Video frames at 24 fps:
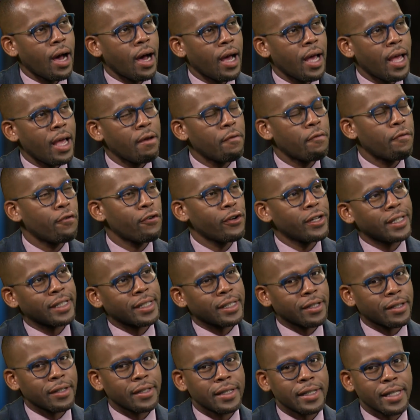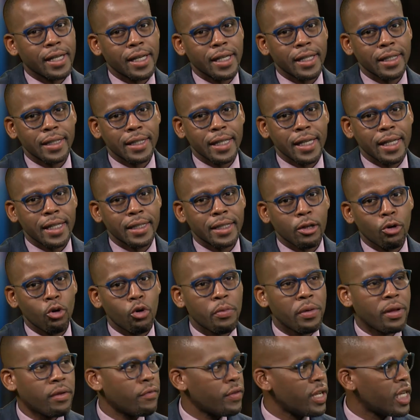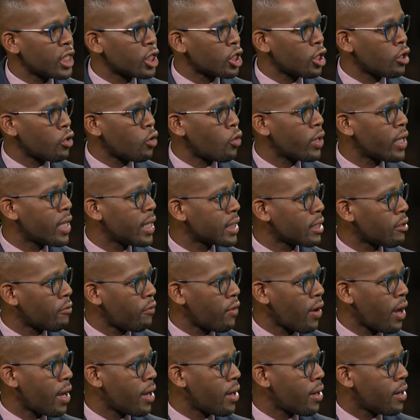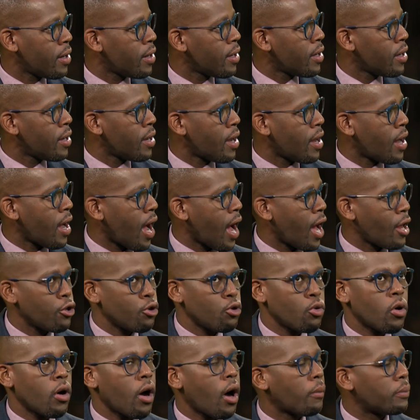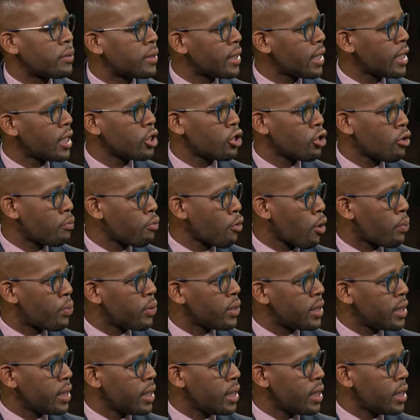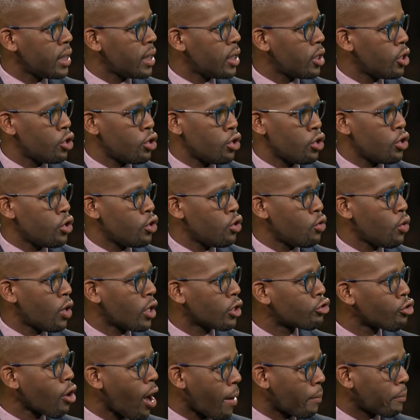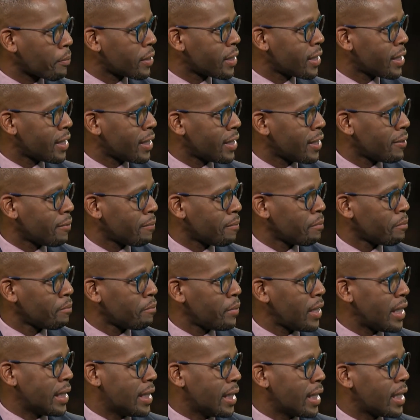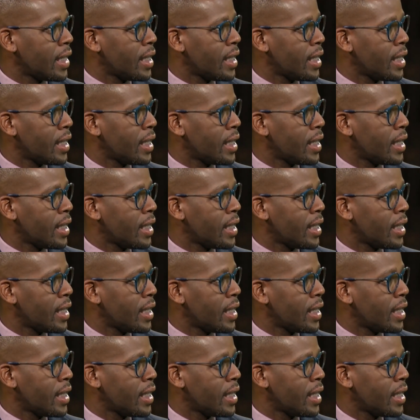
if for instance there's a home invasion or there's a fire, and you are upstairs your property, you are trapped, basically.